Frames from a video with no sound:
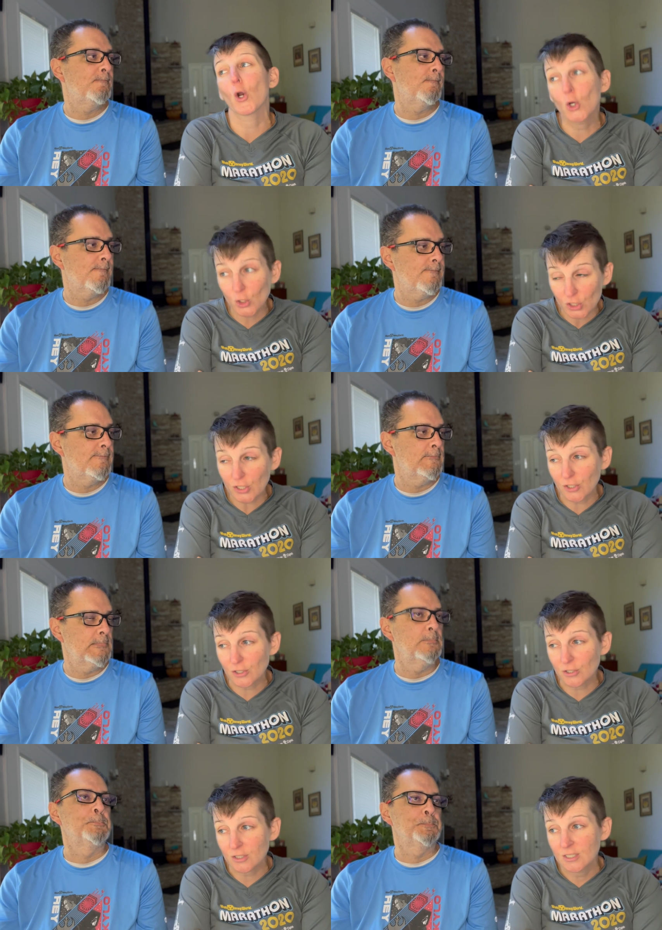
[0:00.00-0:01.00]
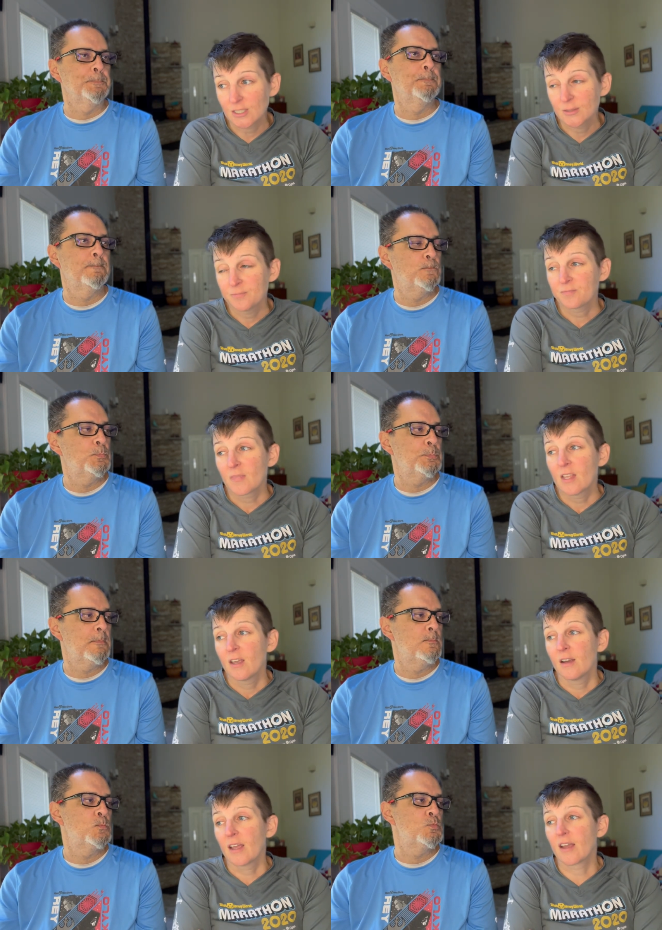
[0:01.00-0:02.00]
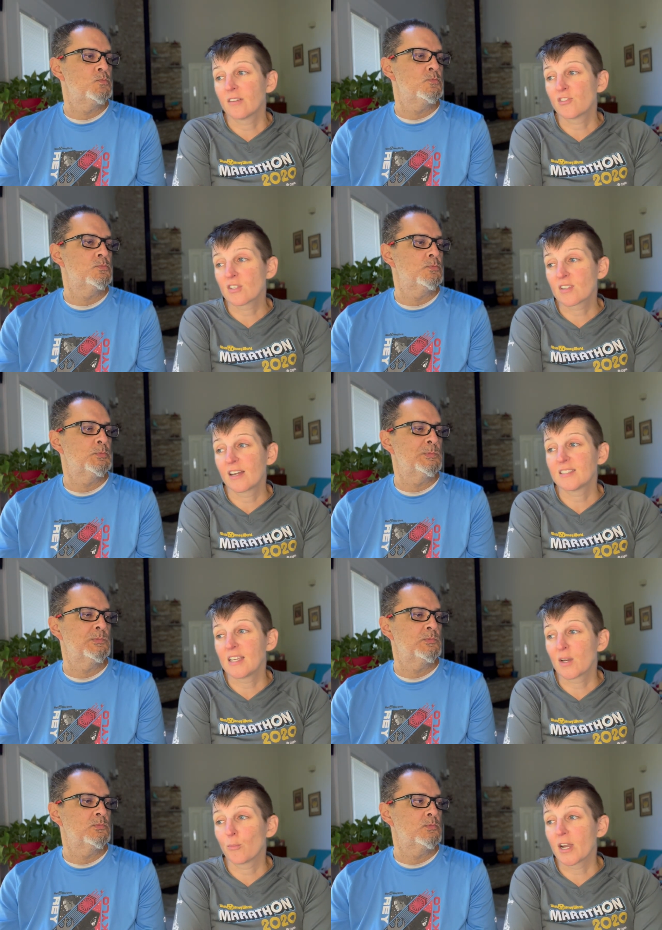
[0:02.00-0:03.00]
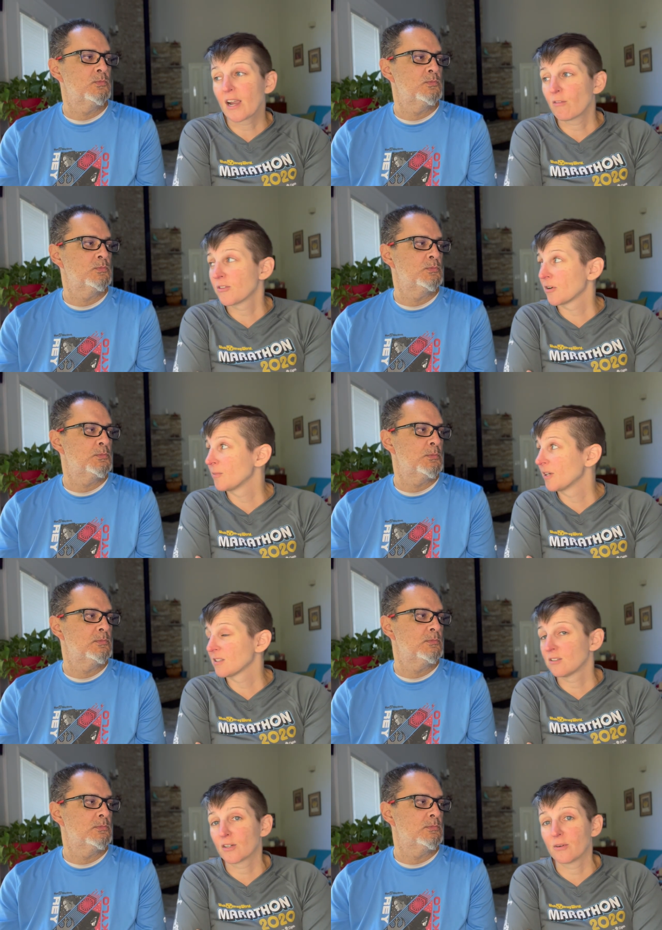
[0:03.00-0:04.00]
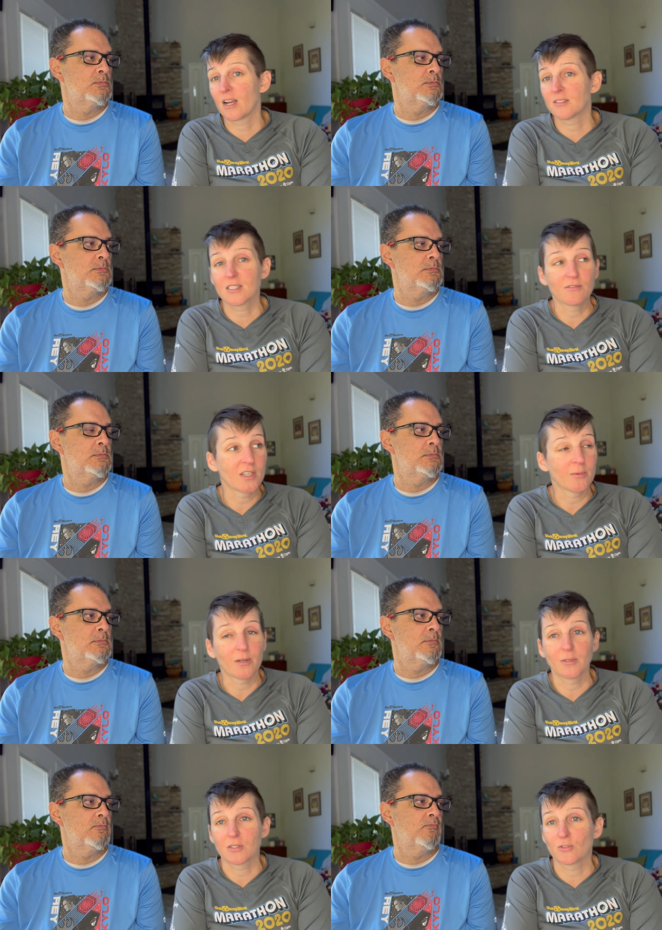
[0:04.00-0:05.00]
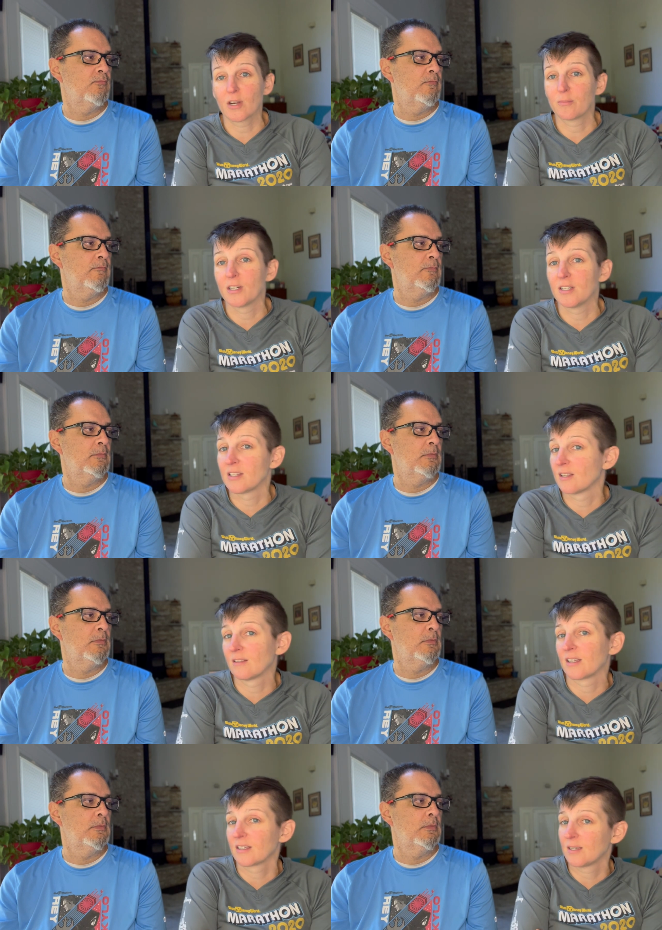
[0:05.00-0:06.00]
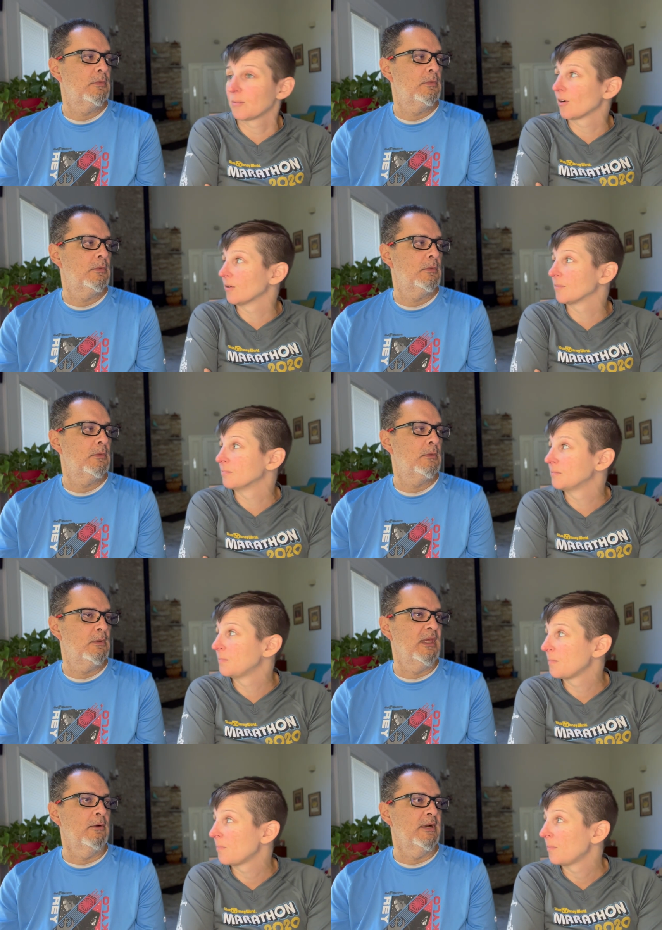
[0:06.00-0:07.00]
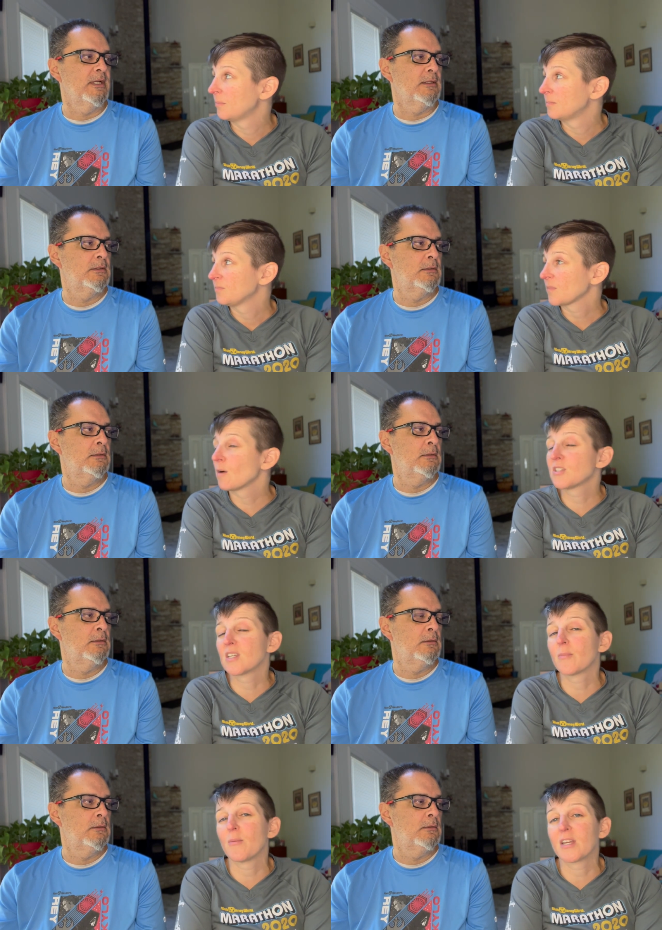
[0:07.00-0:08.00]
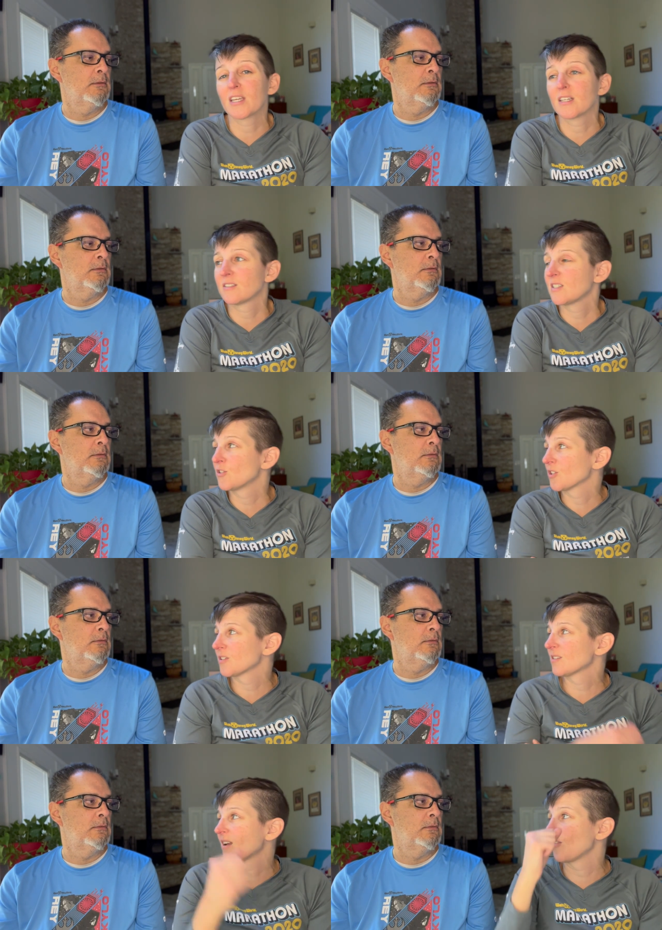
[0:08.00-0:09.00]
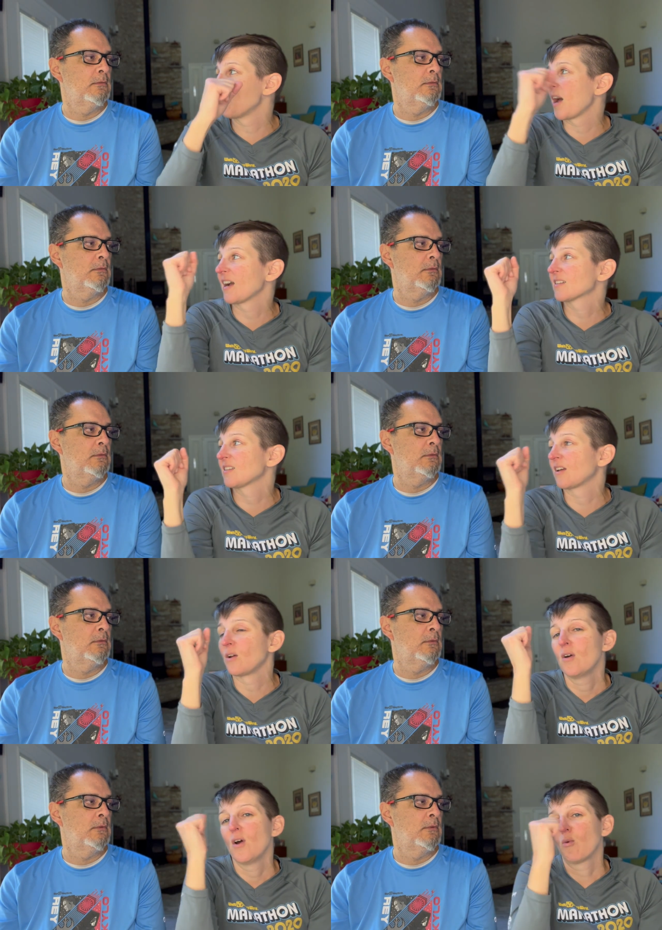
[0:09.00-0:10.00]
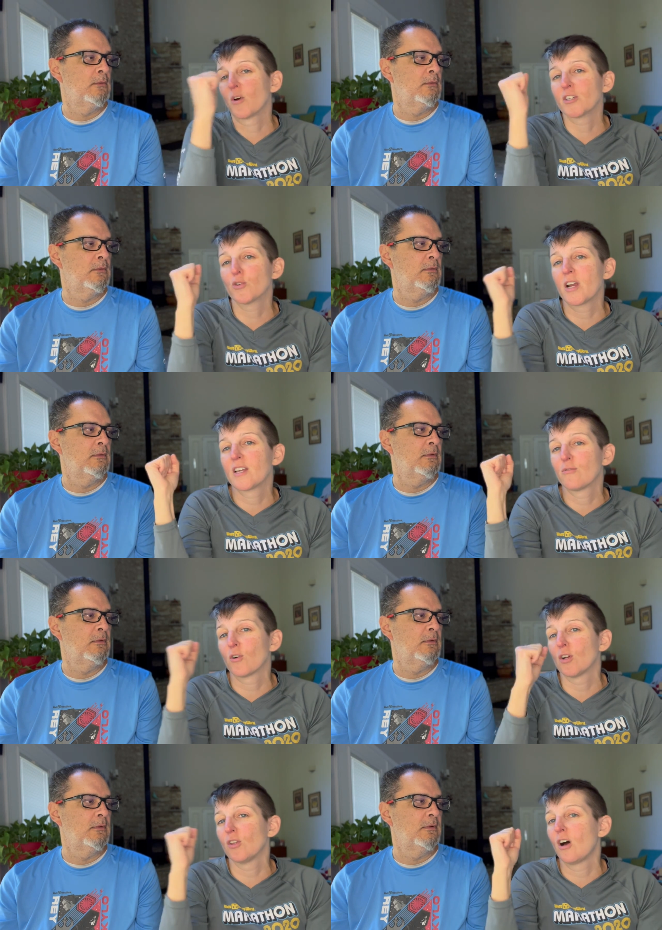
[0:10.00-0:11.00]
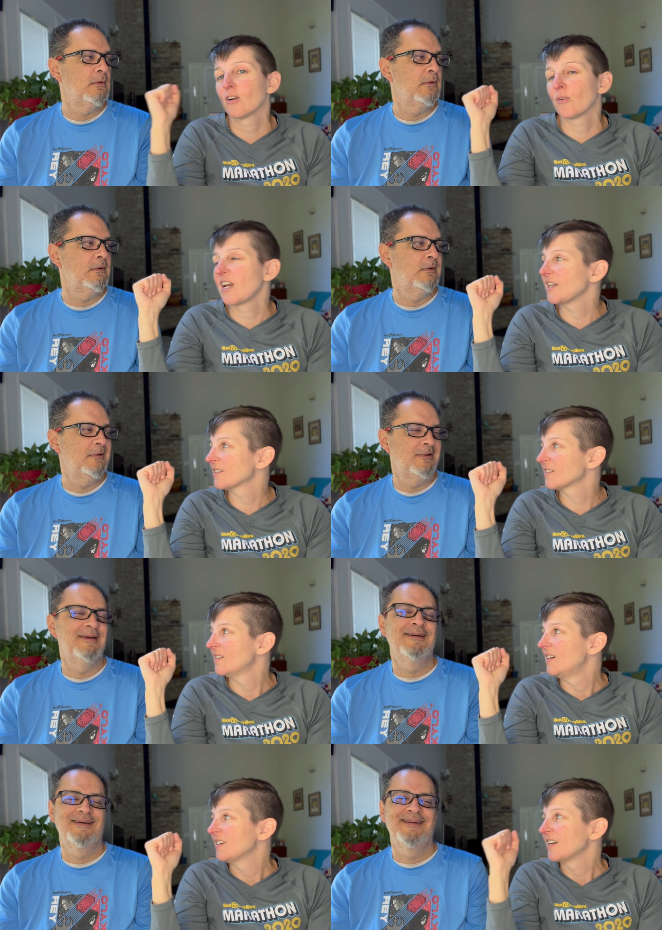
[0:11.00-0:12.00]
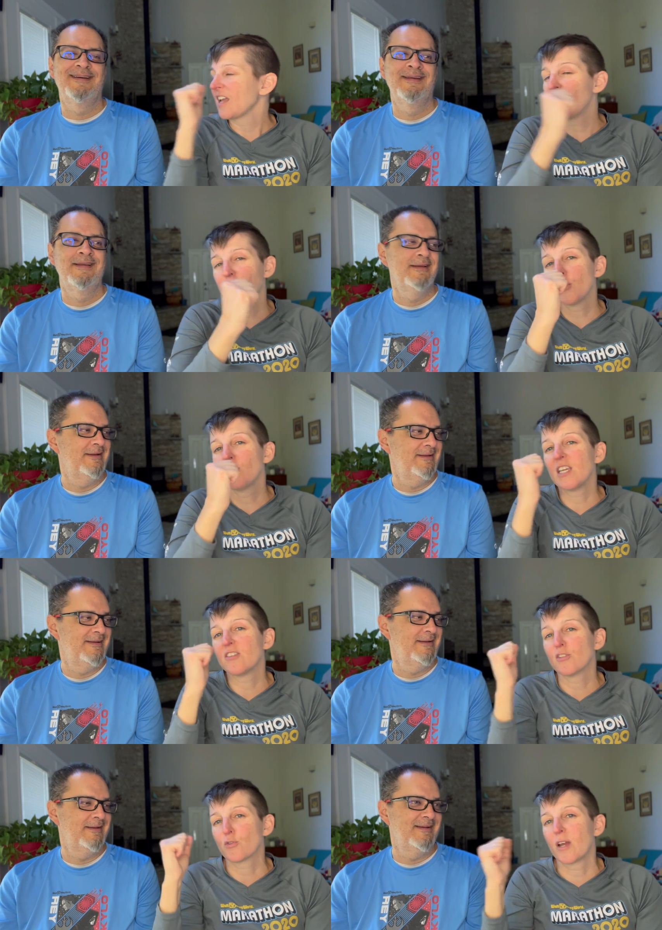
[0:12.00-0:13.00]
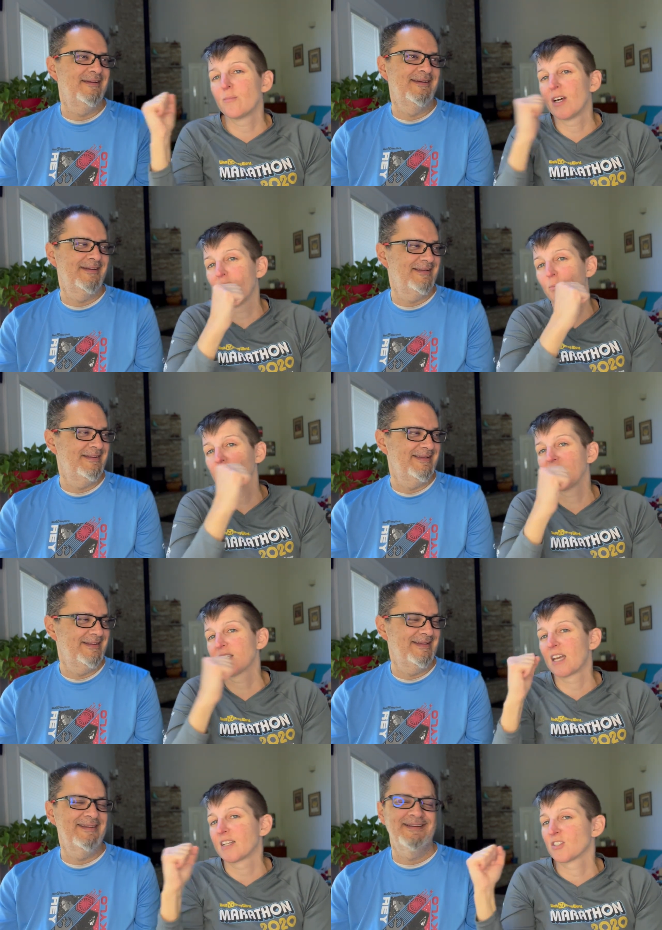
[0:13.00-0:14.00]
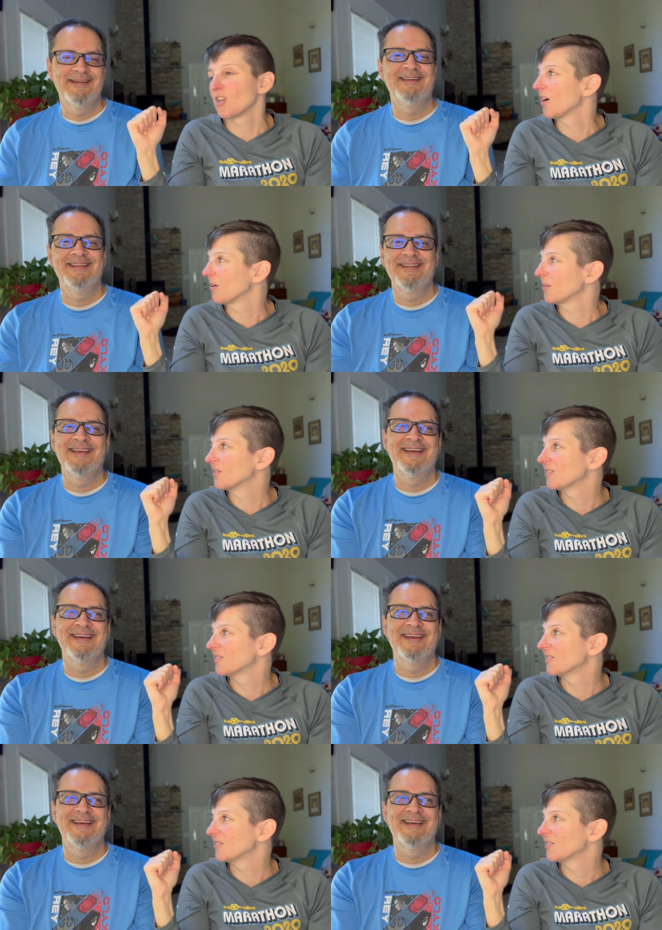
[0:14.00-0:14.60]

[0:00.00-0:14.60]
Speaker 1: earlier. Mm -hmm and just kind of take a break every 30 minutes, look around, see if anybody wants the treadmill, and then like keep going. Yeah, right. I was thinking about making us t-shirts that on the back said, we're training for a long race. If you need the treadmill, please let us know,